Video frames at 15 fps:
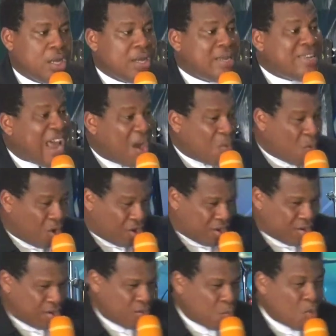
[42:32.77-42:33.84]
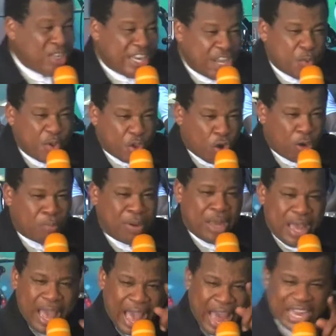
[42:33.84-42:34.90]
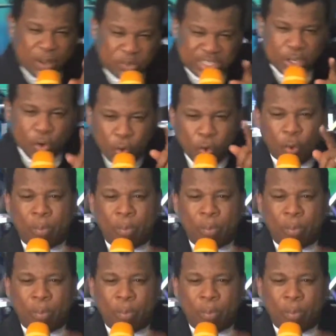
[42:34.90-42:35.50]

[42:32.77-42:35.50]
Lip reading: That work, one day you will come and they will say, go home.